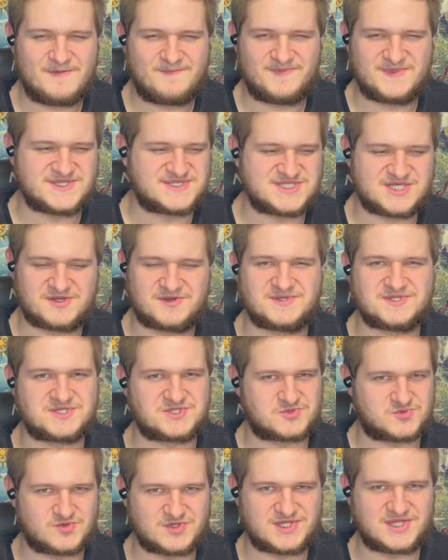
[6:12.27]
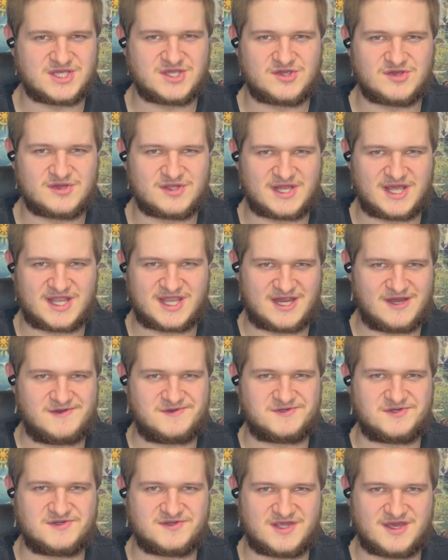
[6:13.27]
series is really good at
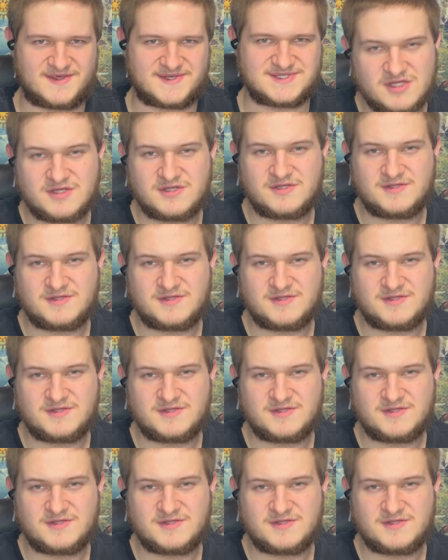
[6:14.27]
character deaths.